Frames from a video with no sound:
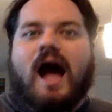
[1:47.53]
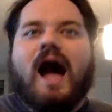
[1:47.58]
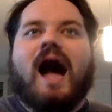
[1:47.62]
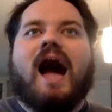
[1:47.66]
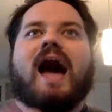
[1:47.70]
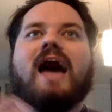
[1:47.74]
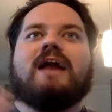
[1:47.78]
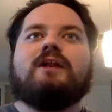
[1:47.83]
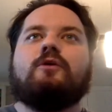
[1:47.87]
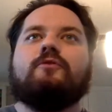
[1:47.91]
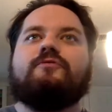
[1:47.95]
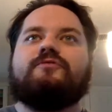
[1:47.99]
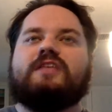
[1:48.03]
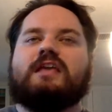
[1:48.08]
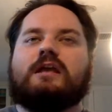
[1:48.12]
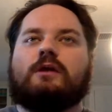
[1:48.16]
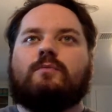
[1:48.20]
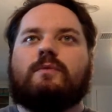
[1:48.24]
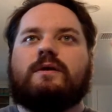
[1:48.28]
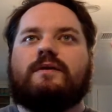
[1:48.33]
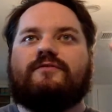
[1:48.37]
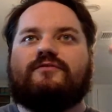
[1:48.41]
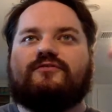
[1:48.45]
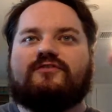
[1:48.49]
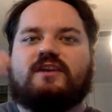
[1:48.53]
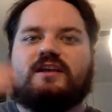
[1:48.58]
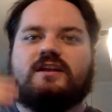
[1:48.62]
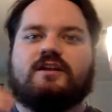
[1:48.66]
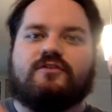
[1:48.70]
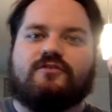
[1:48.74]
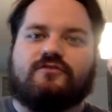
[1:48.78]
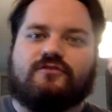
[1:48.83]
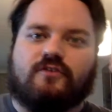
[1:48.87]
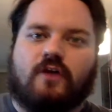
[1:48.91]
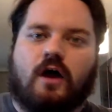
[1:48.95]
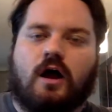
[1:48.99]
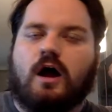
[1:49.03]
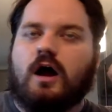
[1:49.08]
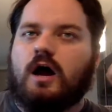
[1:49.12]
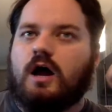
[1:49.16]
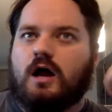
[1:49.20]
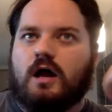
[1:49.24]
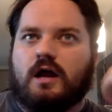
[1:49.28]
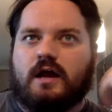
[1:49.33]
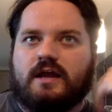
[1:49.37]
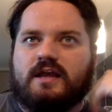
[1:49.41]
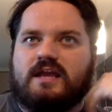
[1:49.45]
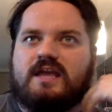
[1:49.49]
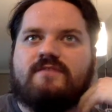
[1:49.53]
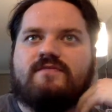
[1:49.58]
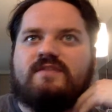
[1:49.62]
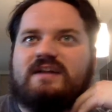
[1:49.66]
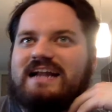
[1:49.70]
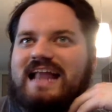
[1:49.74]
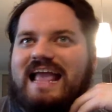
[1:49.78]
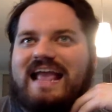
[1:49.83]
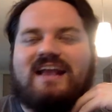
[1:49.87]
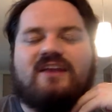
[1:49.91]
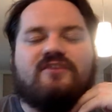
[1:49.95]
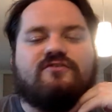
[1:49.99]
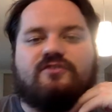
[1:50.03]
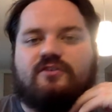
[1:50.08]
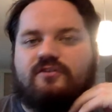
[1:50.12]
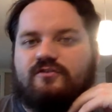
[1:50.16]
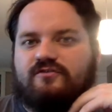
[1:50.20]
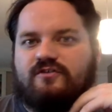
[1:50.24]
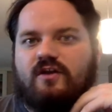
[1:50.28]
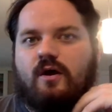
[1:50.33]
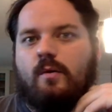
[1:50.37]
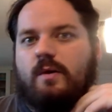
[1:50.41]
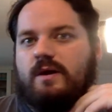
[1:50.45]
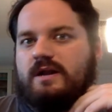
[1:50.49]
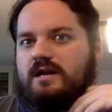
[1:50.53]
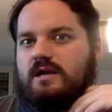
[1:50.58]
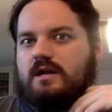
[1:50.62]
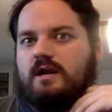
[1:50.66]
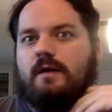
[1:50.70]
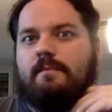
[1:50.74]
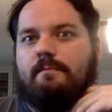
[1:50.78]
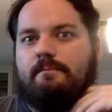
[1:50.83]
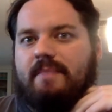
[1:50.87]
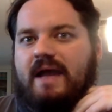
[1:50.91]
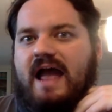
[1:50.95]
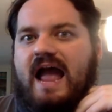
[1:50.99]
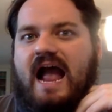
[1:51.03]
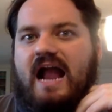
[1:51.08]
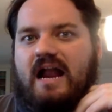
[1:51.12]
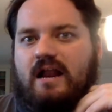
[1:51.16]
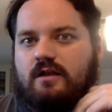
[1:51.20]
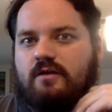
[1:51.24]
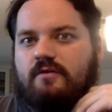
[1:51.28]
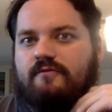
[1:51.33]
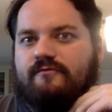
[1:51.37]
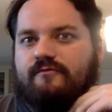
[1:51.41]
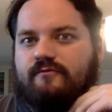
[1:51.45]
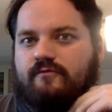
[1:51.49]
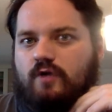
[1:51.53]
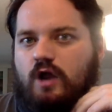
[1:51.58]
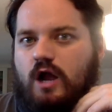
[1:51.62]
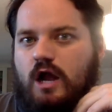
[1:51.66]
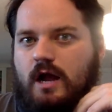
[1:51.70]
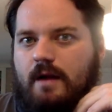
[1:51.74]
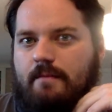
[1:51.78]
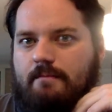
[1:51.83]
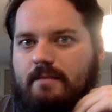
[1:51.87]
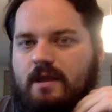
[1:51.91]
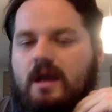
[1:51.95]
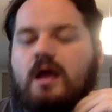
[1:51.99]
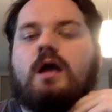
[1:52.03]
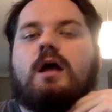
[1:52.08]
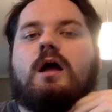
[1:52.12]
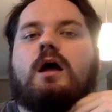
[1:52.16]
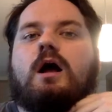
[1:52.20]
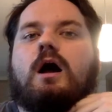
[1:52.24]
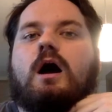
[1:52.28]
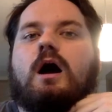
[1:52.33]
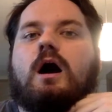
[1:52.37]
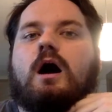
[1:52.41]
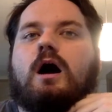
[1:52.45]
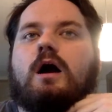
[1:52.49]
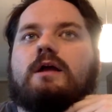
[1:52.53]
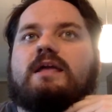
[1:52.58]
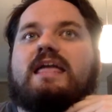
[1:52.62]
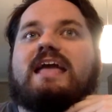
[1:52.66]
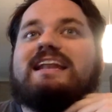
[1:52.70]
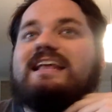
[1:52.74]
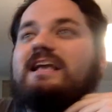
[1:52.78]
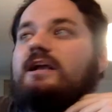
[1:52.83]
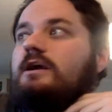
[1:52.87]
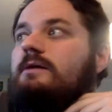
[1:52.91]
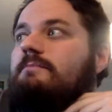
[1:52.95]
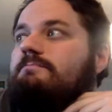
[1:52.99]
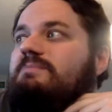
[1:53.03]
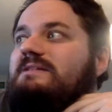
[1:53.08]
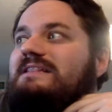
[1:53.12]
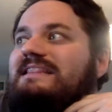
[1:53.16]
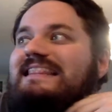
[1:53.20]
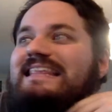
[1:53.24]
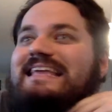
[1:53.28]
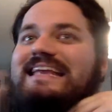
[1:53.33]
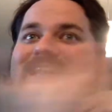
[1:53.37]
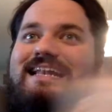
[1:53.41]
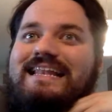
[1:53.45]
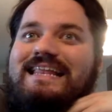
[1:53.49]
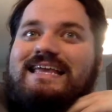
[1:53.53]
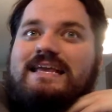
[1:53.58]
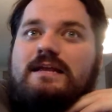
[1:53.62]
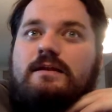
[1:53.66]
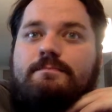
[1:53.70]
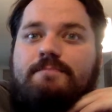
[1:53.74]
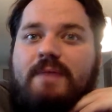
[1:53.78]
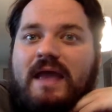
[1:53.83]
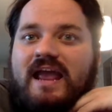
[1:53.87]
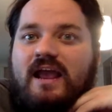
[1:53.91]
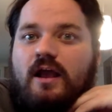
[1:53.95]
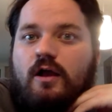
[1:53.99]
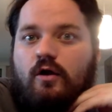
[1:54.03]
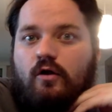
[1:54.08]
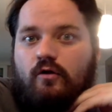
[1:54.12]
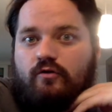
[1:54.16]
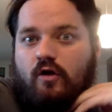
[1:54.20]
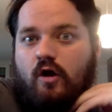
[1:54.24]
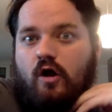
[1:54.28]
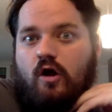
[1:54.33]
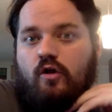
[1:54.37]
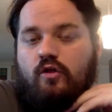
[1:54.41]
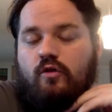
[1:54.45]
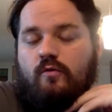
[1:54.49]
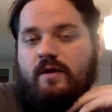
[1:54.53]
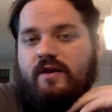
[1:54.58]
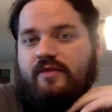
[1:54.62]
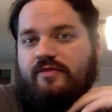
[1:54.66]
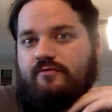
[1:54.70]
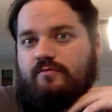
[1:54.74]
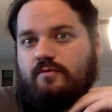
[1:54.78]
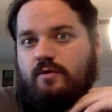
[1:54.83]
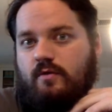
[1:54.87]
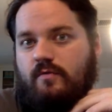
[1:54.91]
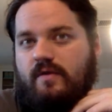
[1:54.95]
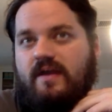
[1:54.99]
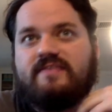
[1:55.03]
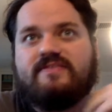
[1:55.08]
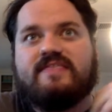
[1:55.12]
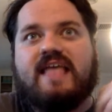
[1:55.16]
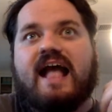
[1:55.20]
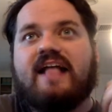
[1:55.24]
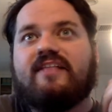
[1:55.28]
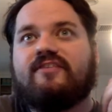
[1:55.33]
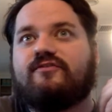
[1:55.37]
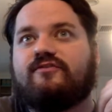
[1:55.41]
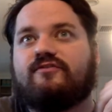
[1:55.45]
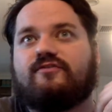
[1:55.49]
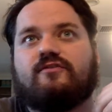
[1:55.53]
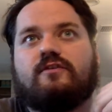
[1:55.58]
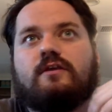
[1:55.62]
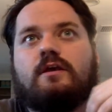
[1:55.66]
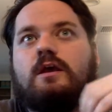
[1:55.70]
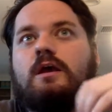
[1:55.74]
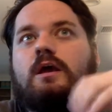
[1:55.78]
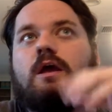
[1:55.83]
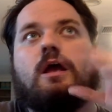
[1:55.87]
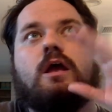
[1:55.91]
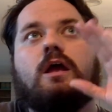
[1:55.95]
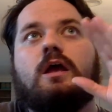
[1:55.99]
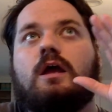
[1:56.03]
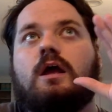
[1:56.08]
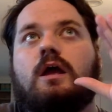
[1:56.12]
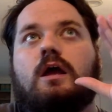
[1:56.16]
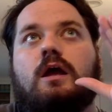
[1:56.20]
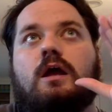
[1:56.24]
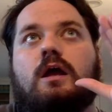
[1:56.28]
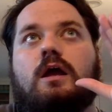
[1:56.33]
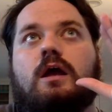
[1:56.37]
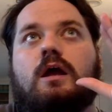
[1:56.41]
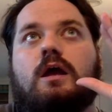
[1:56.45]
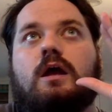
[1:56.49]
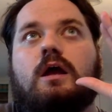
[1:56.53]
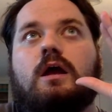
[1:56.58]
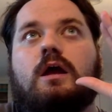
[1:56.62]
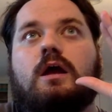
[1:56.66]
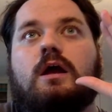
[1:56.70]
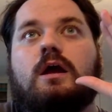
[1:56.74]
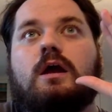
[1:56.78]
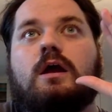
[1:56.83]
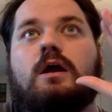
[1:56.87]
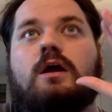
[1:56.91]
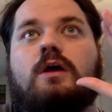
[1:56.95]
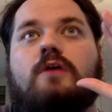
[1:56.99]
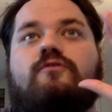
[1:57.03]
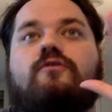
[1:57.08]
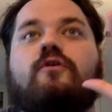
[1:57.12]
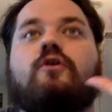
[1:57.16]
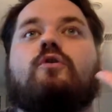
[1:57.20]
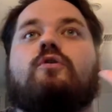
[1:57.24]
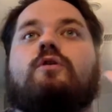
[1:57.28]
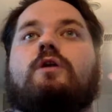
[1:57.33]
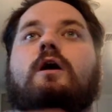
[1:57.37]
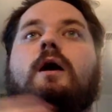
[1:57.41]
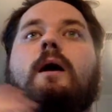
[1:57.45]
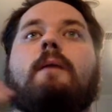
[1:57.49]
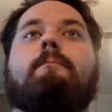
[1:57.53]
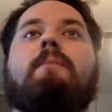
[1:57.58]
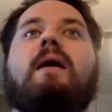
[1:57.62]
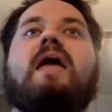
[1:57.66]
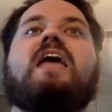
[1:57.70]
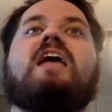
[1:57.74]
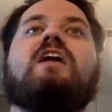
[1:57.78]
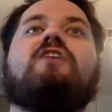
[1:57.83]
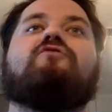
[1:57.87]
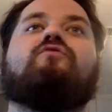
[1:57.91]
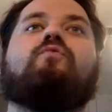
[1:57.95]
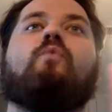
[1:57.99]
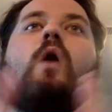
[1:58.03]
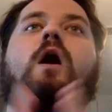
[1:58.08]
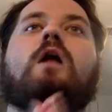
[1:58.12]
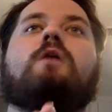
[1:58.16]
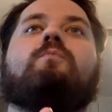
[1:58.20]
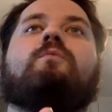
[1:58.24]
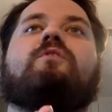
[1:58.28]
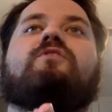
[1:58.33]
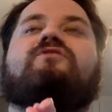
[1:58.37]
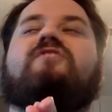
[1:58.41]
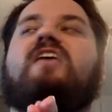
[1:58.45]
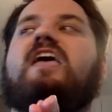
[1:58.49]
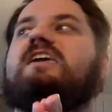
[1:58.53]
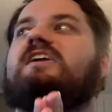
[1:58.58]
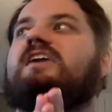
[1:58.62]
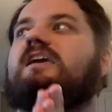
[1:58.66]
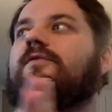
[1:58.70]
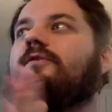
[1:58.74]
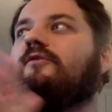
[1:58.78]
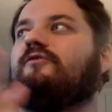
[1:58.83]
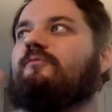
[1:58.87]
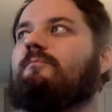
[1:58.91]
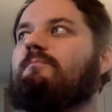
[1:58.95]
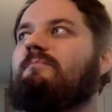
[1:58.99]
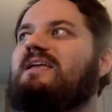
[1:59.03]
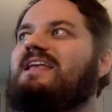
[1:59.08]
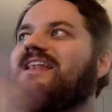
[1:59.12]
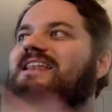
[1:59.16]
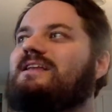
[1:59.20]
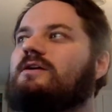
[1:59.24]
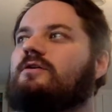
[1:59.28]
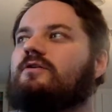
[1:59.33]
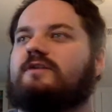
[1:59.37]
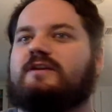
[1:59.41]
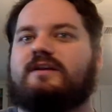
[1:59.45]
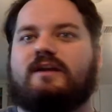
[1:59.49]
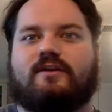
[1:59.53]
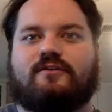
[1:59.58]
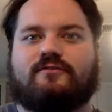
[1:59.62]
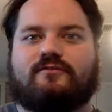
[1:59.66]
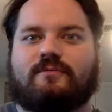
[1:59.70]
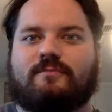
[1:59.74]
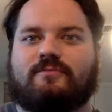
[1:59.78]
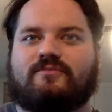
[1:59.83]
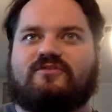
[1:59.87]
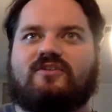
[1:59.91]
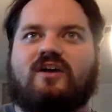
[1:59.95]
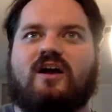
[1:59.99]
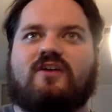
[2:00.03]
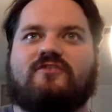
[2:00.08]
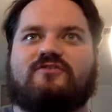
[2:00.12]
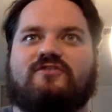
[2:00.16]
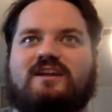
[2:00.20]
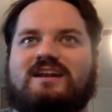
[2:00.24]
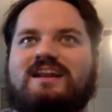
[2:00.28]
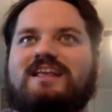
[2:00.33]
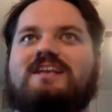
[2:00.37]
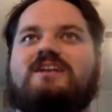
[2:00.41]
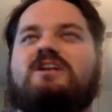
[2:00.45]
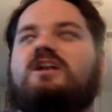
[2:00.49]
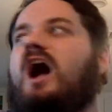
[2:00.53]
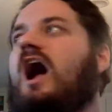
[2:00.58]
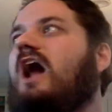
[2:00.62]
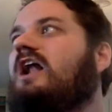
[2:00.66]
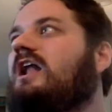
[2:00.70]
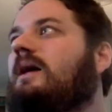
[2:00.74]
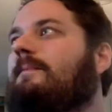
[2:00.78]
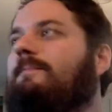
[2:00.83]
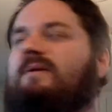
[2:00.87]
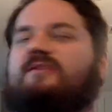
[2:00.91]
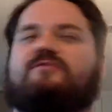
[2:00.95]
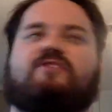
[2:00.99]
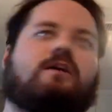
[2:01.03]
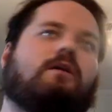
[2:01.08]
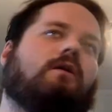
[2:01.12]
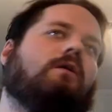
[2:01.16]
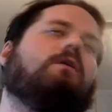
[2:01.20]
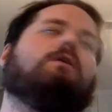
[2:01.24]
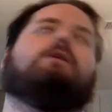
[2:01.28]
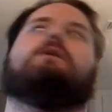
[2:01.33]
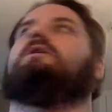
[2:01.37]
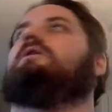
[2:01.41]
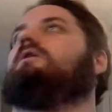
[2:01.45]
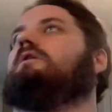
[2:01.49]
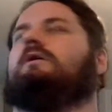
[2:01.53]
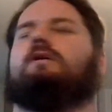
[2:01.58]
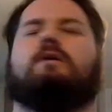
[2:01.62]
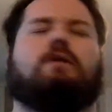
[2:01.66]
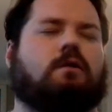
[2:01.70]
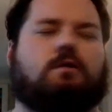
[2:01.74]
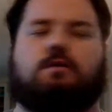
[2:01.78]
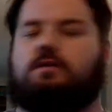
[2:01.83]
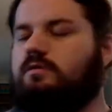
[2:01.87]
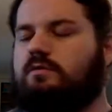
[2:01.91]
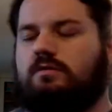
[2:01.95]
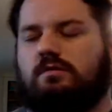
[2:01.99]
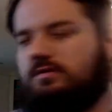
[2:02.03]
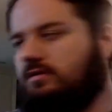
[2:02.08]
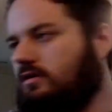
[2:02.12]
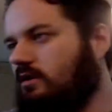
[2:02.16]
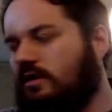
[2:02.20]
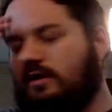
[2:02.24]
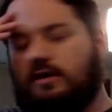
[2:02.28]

I don't think we've seen even an ancient Zoan come back from getting completely impaled all the way through. Like, that's, dude, page one was taking those meteor kicks from Sanji, and he got up, he's like, ugh.